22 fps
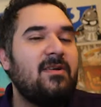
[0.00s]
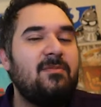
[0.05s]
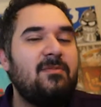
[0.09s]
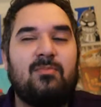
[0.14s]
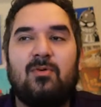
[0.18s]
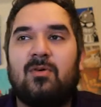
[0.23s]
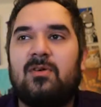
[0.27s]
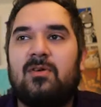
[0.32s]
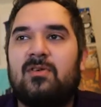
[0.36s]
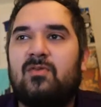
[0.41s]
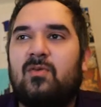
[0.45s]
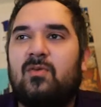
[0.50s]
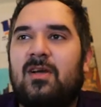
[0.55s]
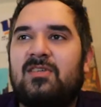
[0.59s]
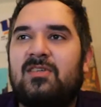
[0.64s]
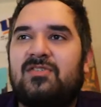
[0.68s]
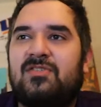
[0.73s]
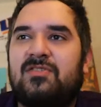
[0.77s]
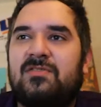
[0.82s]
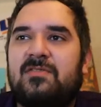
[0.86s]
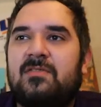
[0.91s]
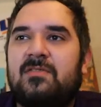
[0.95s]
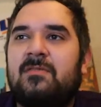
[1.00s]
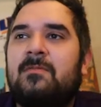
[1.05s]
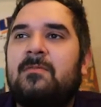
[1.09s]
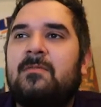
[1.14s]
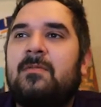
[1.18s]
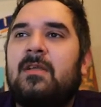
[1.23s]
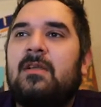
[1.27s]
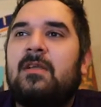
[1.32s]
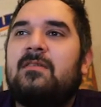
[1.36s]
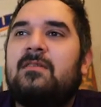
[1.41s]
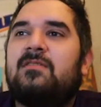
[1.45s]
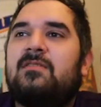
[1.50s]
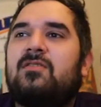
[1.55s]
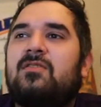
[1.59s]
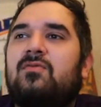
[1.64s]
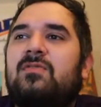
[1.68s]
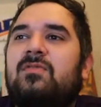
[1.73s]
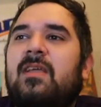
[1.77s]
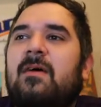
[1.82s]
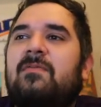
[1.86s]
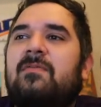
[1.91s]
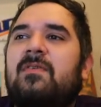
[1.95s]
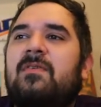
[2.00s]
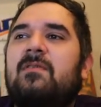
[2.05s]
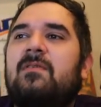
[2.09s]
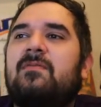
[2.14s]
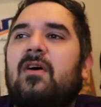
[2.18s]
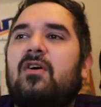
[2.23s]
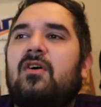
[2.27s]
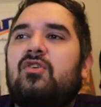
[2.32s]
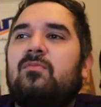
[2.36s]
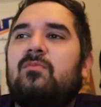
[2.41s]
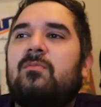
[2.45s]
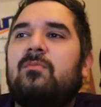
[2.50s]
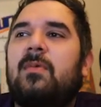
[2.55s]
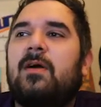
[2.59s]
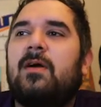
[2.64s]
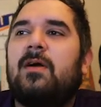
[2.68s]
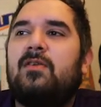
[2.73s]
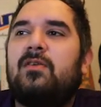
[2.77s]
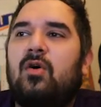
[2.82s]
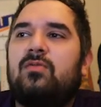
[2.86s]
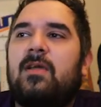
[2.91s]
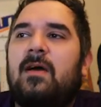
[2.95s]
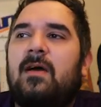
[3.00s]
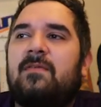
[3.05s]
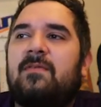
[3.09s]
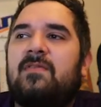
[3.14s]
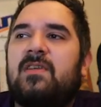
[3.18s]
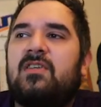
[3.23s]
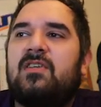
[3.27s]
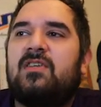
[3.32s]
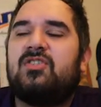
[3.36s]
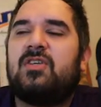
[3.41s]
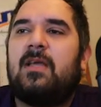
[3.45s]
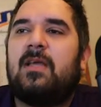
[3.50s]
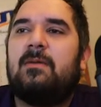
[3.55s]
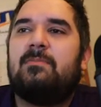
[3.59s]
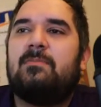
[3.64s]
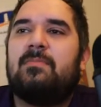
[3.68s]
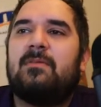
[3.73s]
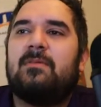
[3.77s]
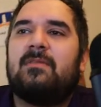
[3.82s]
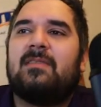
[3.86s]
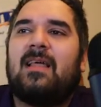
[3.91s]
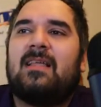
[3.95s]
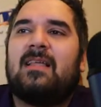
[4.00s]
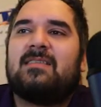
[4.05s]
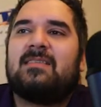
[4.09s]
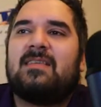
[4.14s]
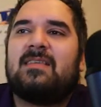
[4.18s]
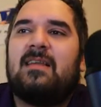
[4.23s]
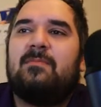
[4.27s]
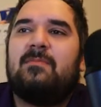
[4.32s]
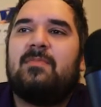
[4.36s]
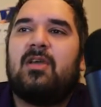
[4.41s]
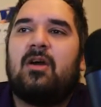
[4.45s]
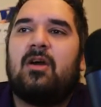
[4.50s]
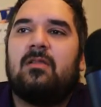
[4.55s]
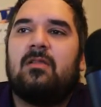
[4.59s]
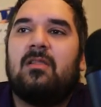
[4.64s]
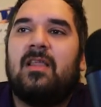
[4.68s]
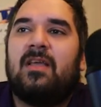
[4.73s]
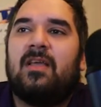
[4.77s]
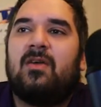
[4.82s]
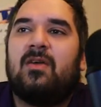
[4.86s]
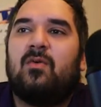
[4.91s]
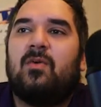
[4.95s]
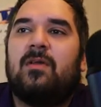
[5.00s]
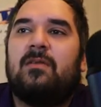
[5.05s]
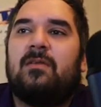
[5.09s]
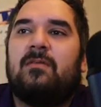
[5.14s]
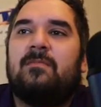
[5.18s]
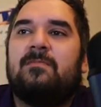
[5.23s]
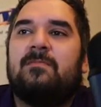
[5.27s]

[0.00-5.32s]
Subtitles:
important questions. So definite volume, but no definite shape. That's going to be our liquid.